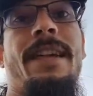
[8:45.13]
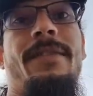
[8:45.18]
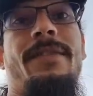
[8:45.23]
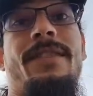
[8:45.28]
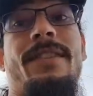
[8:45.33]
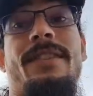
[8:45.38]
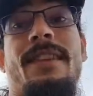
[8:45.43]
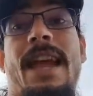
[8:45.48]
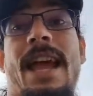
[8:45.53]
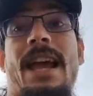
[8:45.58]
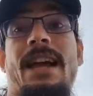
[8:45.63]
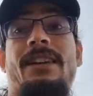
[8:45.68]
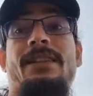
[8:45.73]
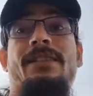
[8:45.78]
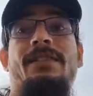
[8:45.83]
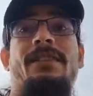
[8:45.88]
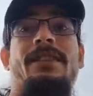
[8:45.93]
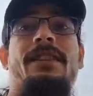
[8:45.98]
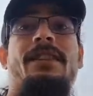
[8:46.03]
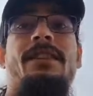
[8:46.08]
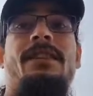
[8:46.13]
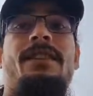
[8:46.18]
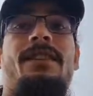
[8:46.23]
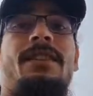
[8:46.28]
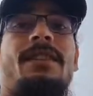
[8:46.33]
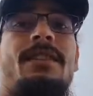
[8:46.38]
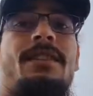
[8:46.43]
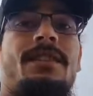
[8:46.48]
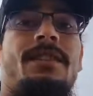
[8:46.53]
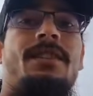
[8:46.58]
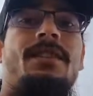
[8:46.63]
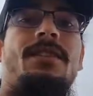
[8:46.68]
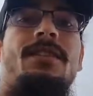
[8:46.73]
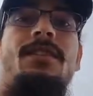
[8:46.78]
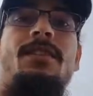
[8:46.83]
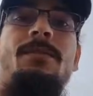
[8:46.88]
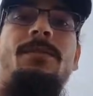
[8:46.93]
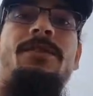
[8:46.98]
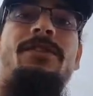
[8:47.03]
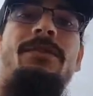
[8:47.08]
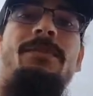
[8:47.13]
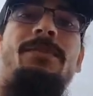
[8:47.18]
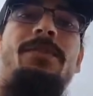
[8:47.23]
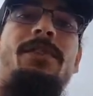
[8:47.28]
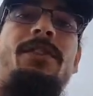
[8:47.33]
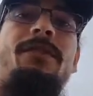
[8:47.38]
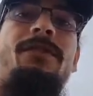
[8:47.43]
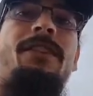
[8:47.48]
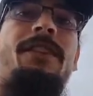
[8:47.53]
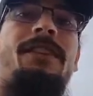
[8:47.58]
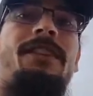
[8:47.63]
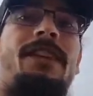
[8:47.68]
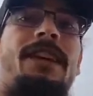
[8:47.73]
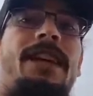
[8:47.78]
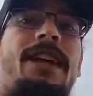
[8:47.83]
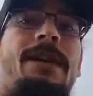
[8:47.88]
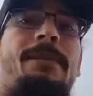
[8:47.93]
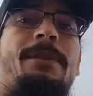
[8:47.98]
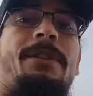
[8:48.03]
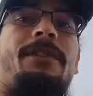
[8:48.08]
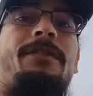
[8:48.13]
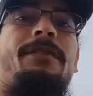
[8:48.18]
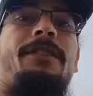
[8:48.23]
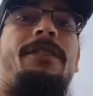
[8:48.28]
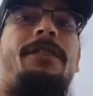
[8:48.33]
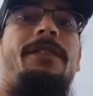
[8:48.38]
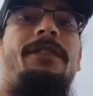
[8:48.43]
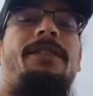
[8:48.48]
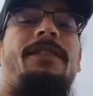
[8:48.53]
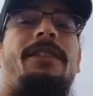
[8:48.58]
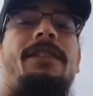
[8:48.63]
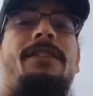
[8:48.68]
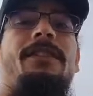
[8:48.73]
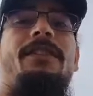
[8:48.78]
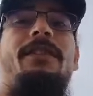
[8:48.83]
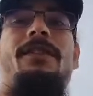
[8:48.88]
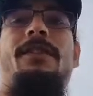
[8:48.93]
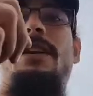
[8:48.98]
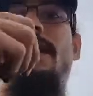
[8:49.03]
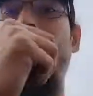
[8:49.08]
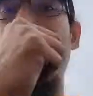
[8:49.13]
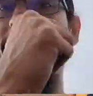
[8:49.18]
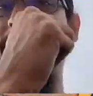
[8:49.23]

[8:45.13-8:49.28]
eighth is actually almost the perfect diameter for this here. So it